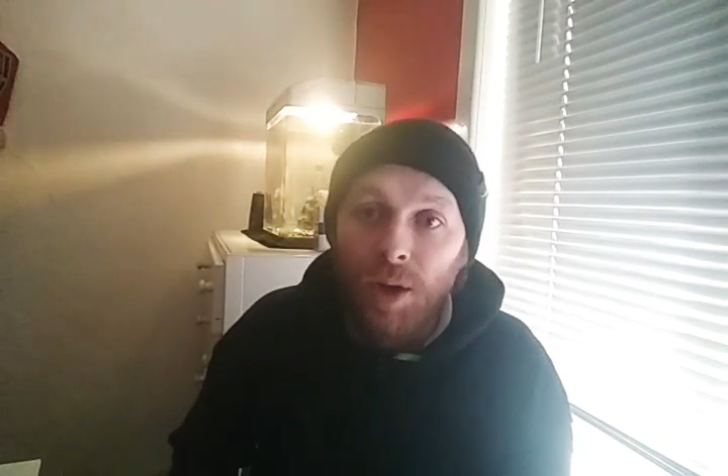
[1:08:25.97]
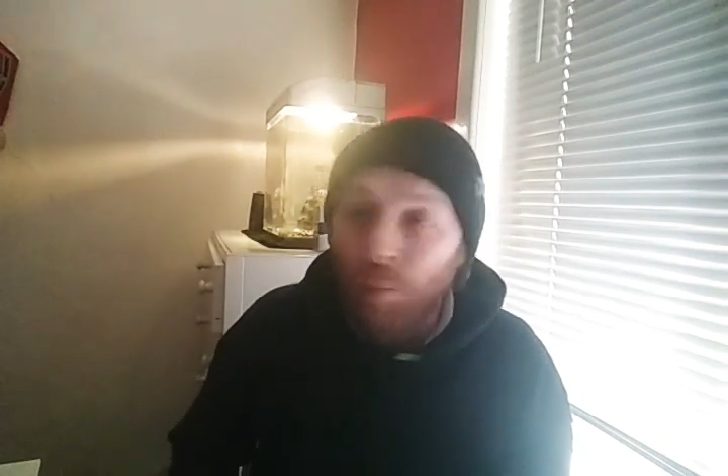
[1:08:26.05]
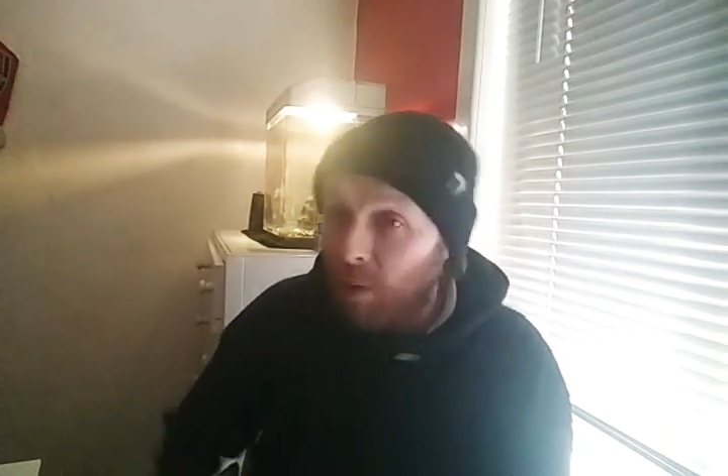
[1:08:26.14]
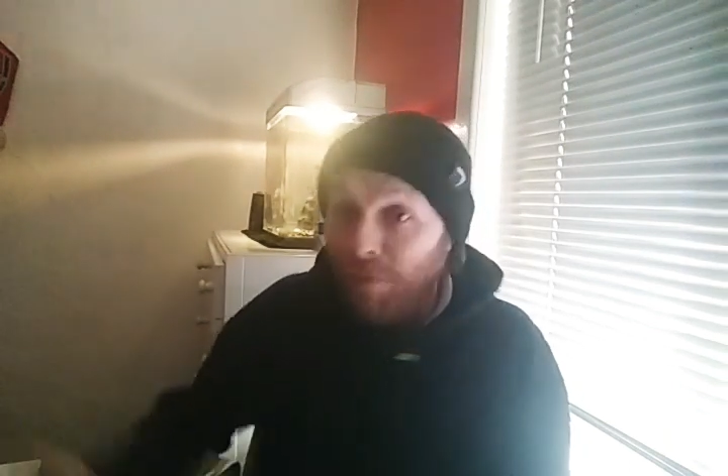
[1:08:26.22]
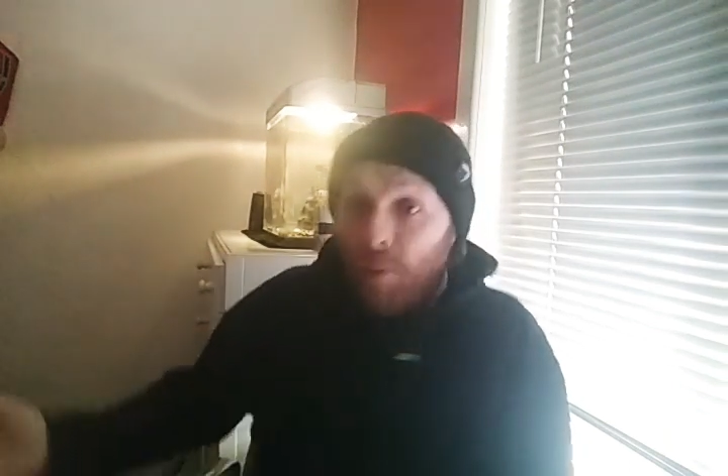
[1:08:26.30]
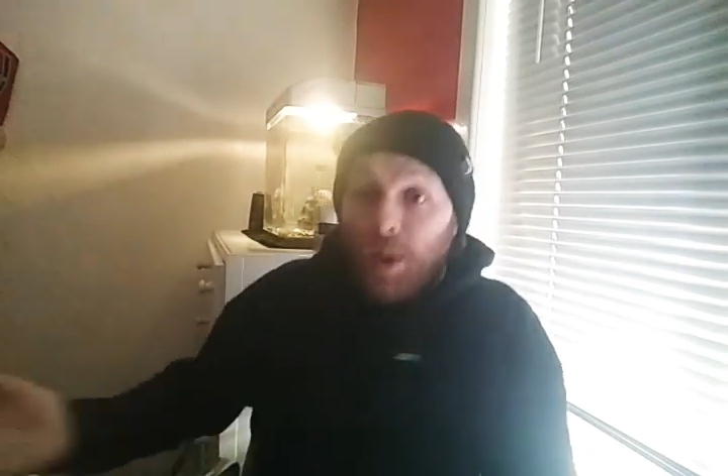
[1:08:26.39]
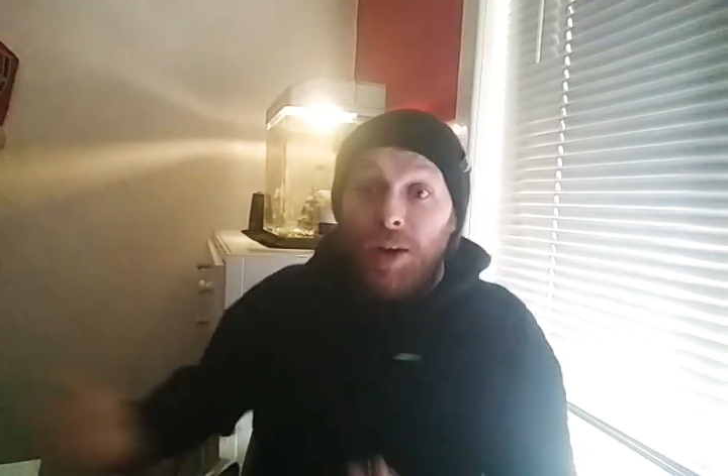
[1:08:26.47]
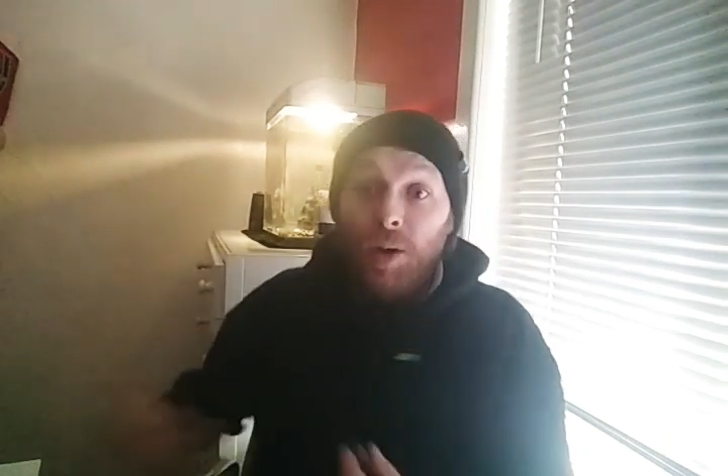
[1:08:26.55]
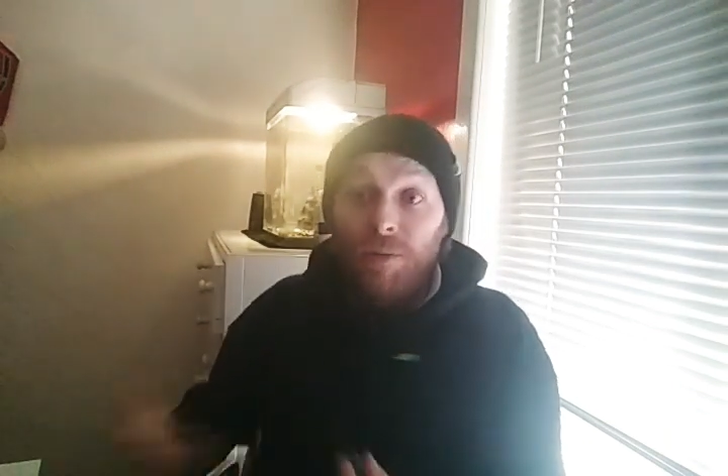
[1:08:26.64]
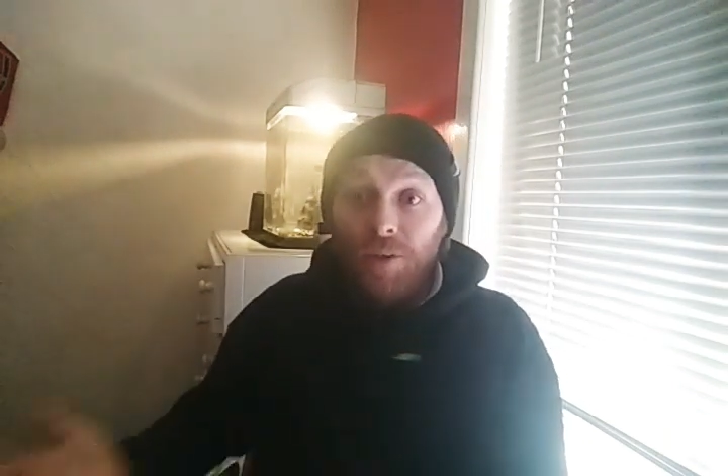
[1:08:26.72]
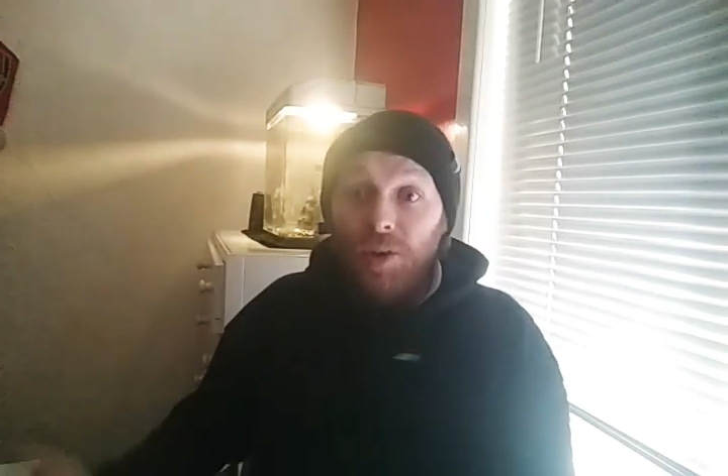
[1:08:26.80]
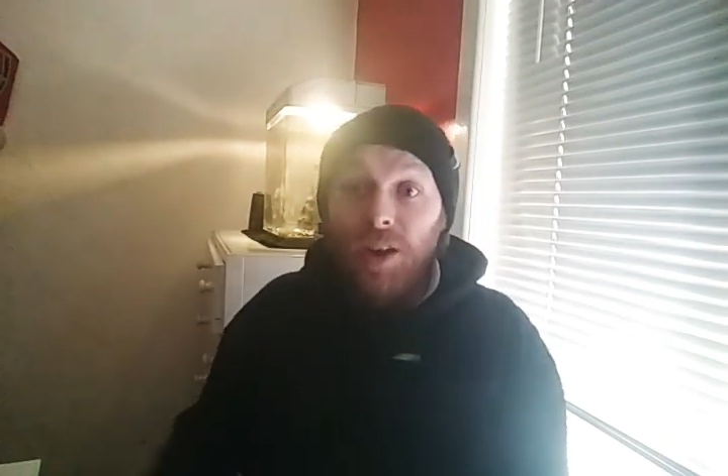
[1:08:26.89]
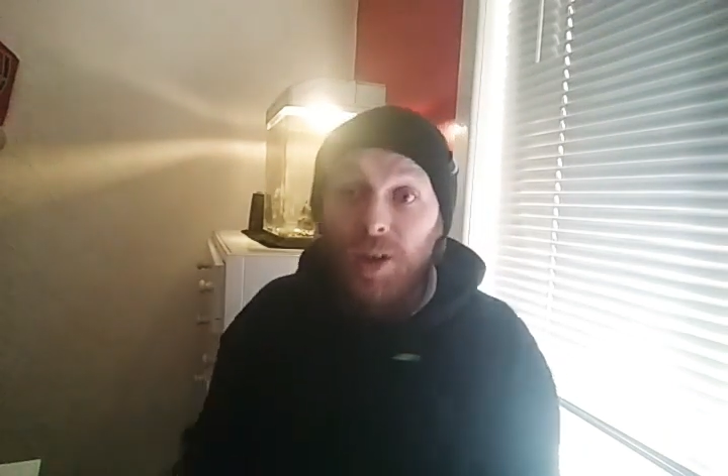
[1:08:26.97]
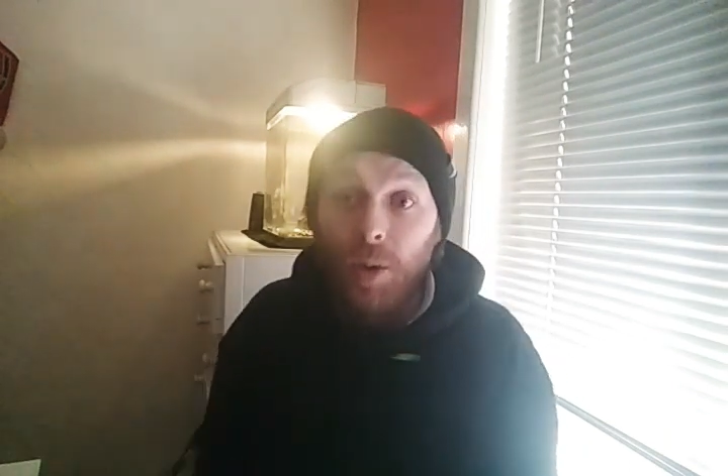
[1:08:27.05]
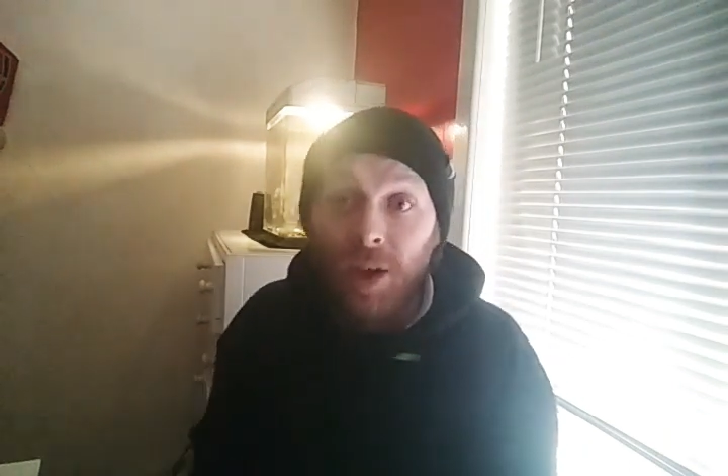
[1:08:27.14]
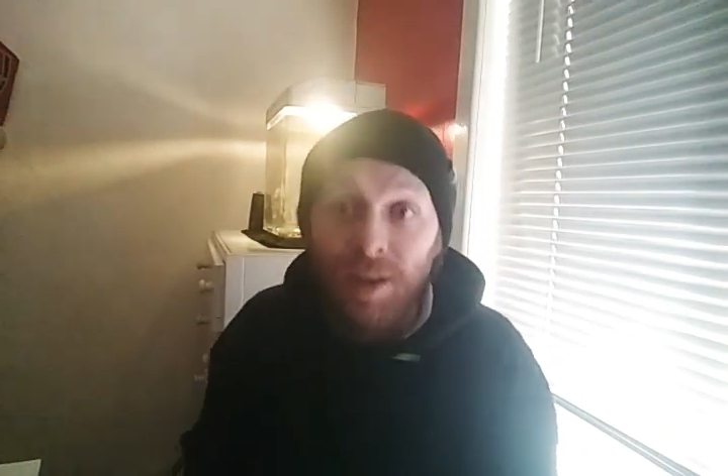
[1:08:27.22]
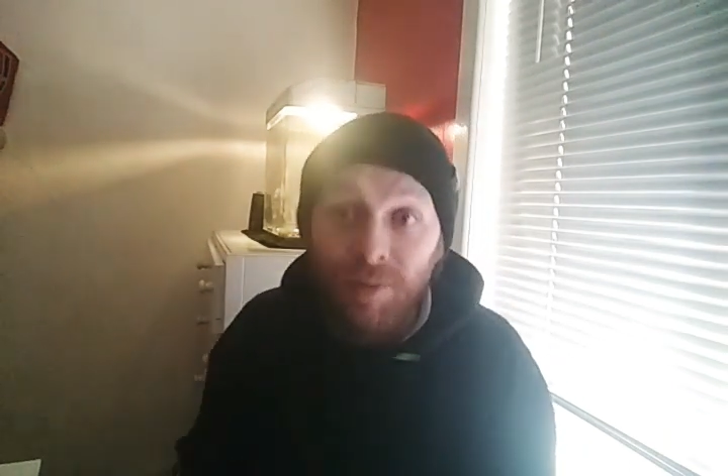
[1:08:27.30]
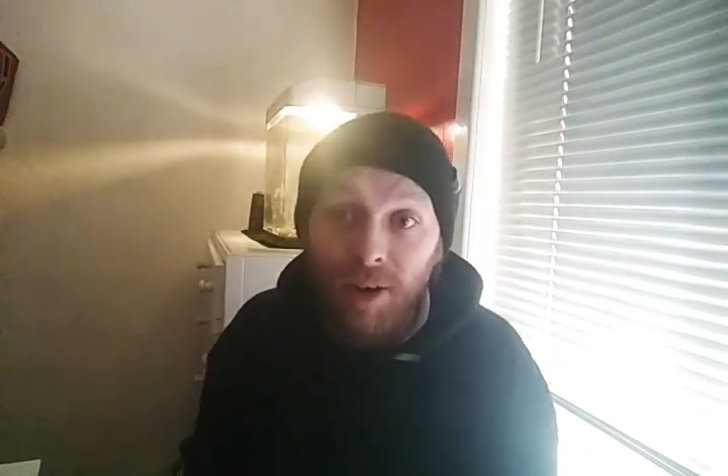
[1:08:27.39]
but we've still got no idea what they're
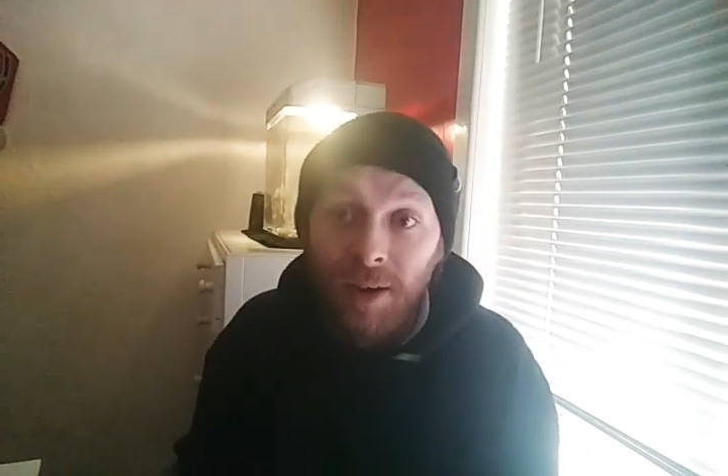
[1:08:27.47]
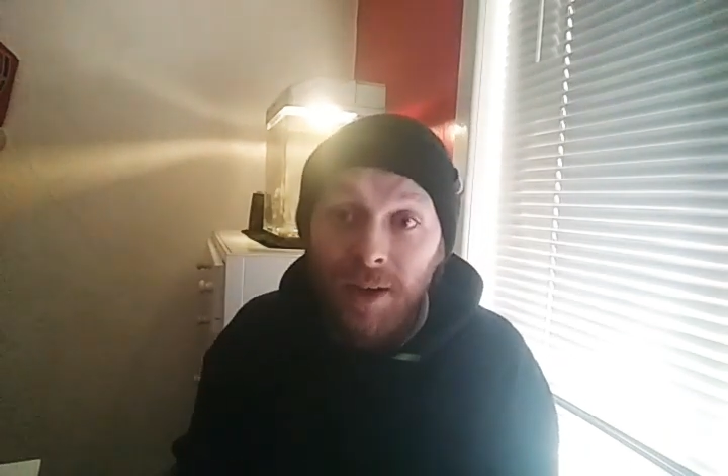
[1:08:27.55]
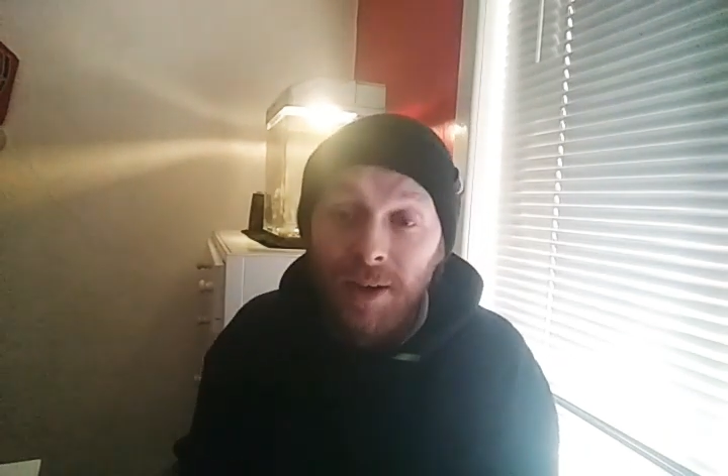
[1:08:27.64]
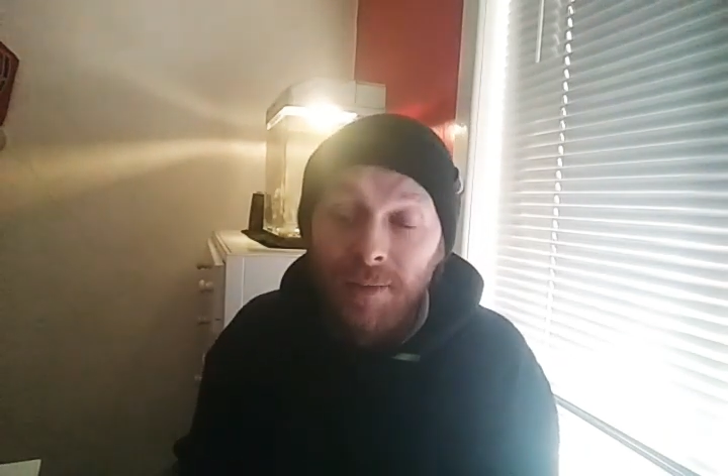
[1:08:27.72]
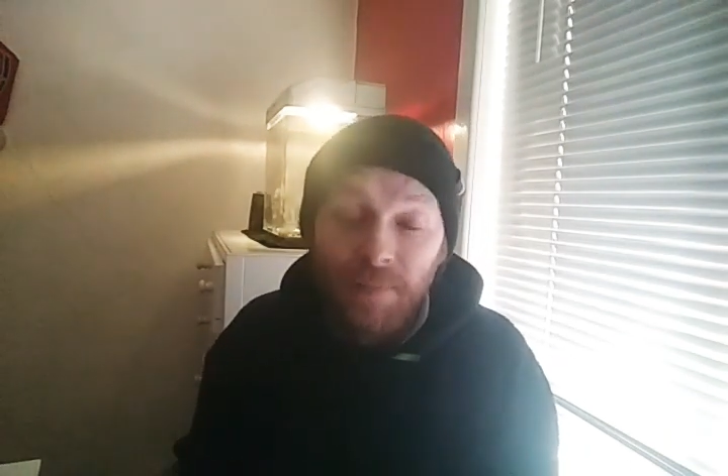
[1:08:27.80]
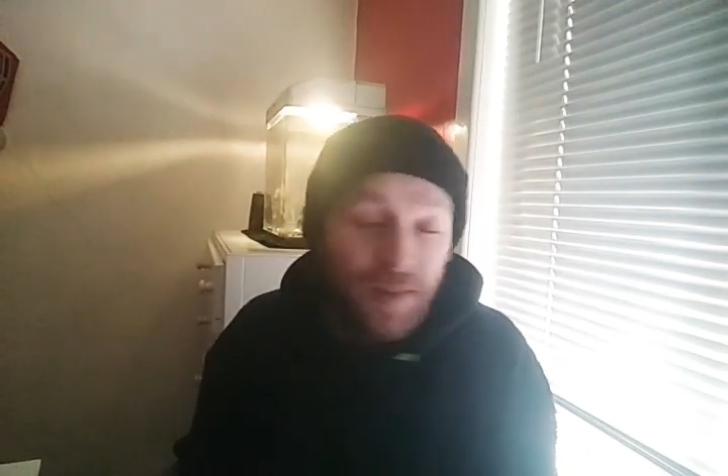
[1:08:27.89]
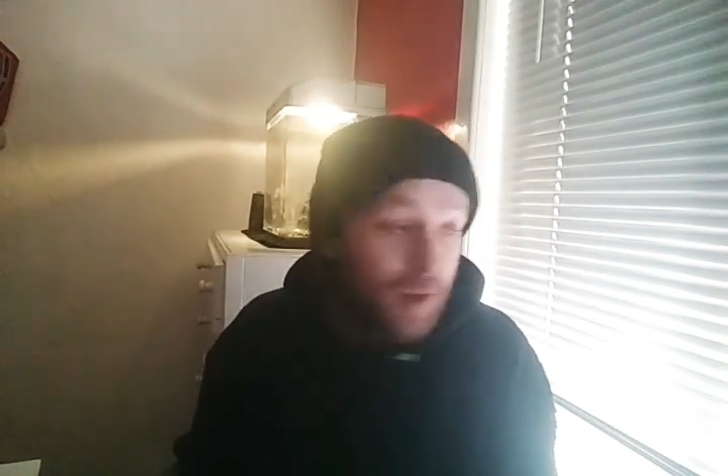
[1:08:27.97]
talking about.